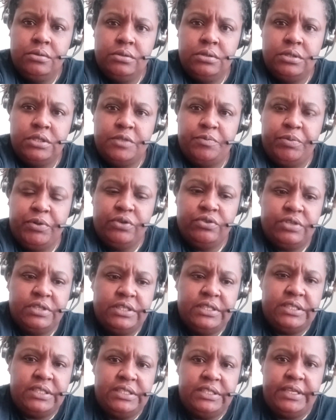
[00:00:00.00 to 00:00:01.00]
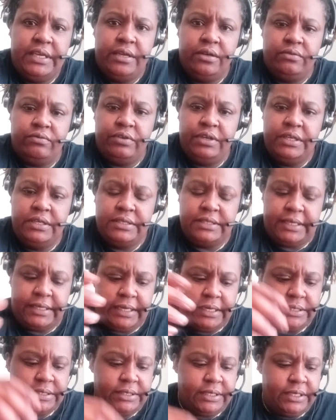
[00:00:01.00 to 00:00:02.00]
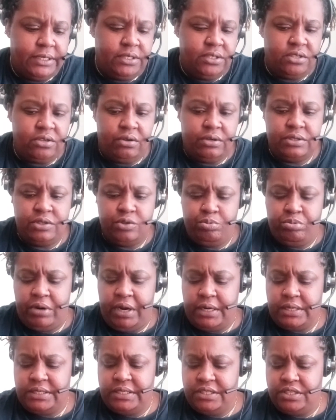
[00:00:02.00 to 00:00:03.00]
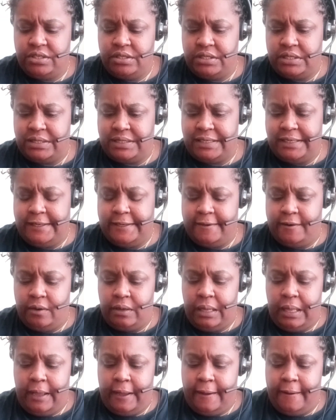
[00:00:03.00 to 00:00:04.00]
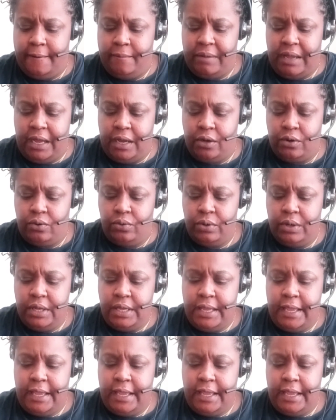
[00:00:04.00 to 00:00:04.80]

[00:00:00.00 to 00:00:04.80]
spiritualists, he's getting readings, like I say, he's talking to practitioners and um, how